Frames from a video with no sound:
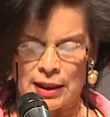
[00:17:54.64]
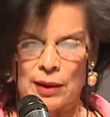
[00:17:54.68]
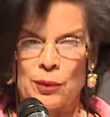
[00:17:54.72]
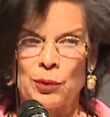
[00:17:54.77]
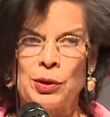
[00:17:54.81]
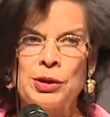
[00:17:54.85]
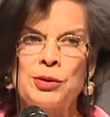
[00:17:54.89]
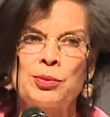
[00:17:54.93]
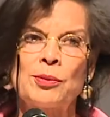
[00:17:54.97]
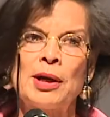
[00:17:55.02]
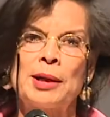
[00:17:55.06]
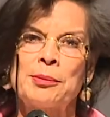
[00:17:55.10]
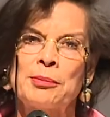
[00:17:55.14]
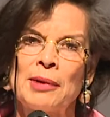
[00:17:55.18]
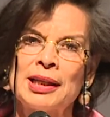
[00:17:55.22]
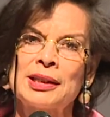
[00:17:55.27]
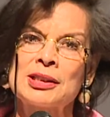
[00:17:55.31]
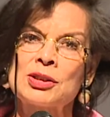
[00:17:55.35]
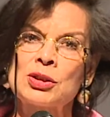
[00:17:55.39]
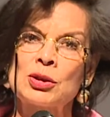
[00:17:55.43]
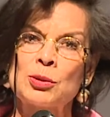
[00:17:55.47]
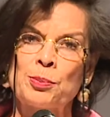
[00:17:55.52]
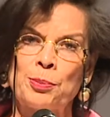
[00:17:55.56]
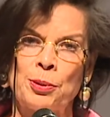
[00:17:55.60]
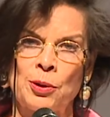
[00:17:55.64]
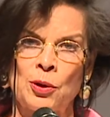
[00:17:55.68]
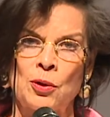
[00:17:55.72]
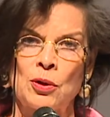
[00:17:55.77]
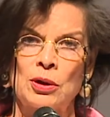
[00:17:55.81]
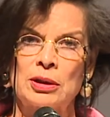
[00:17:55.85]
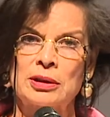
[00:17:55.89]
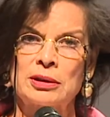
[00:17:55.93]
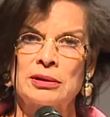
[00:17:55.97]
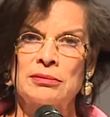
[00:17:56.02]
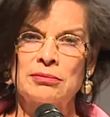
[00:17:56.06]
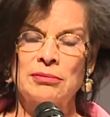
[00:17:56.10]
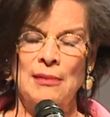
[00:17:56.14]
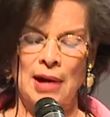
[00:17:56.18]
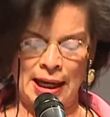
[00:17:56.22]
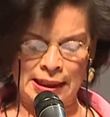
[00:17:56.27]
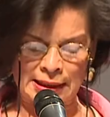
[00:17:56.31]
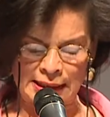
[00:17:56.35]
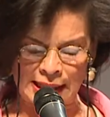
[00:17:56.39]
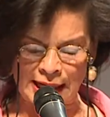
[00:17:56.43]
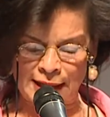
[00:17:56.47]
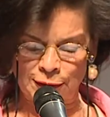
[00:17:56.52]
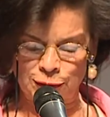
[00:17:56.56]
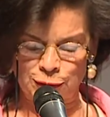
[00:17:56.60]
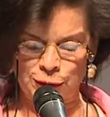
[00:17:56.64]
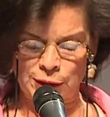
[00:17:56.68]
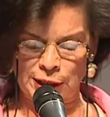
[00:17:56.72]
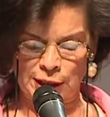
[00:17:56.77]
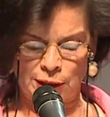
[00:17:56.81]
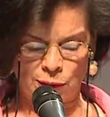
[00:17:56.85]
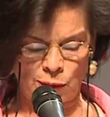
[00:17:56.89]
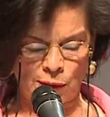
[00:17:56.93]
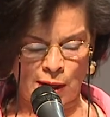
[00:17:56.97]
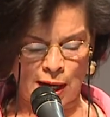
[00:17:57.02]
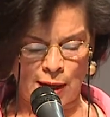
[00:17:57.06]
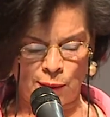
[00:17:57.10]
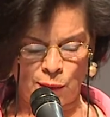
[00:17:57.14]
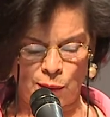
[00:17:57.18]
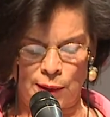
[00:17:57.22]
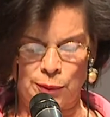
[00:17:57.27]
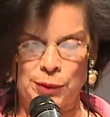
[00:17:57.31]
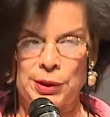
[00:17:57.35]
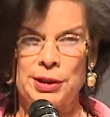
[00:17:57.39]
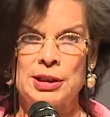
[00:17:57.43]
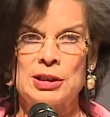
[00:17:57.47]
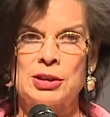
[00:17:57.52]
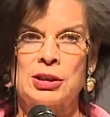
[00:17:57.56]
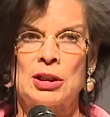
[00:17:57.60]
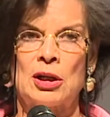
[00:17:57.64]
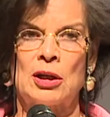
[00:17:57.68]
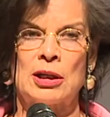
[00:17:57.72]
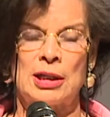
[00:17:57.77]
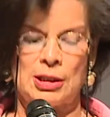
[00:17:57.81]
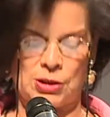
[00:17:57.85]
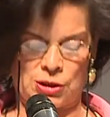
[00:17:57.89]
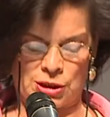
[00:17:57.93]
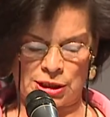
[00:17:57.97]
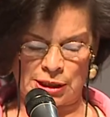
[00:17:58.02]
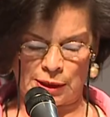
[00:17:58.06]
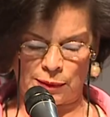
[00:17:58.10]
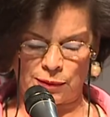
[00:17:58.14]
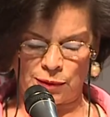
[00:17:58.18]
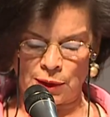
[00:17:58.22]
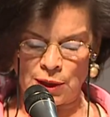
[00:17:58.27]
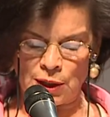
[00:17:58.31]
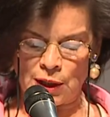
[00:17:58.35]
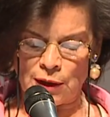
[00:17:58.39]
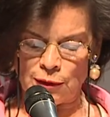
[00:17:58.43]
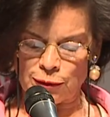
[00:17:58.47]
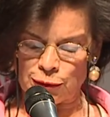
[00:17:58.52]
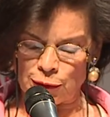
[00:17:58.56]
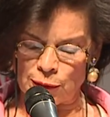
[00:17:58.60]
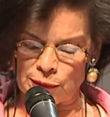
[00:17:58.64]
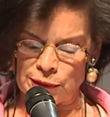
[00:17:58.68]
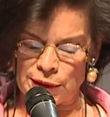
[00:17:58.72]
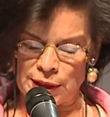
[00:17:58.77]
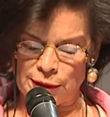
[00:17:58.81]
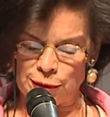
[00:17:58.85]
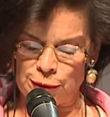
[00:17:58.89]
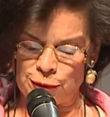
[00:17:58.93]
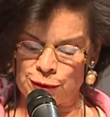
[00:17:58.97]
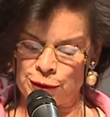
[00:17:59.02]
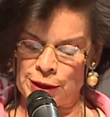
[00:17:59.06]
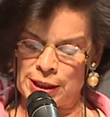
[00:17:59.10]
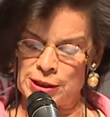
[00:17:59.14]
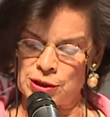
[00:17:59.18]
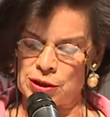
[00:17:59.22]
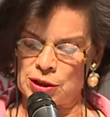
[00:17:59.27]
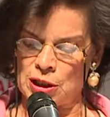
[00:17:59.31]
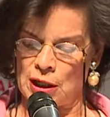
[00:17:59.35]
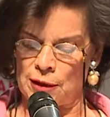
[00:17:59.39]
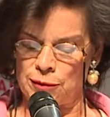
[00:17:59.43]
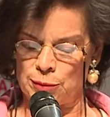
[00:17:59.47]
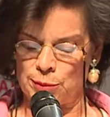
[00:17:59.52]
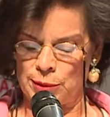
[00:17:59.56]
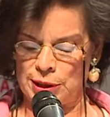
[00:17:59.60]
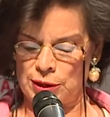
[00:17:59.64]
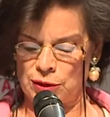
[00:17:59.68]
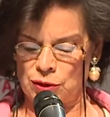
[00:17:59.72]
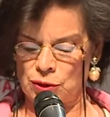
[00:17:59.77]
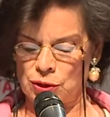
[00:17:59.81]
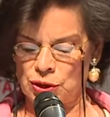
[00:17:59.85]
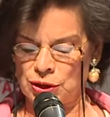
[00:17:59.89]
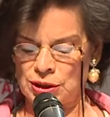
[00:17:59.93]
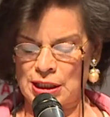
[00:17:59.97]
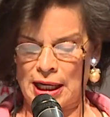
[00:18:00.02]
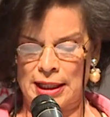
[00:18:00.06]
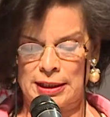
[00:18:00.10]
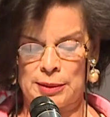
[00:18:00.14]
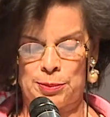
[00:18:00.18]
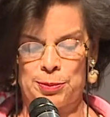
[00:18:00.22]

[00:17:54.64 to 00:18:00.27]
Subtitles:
With my mother's support, I left Nicaragua with a scholarship from the French government to study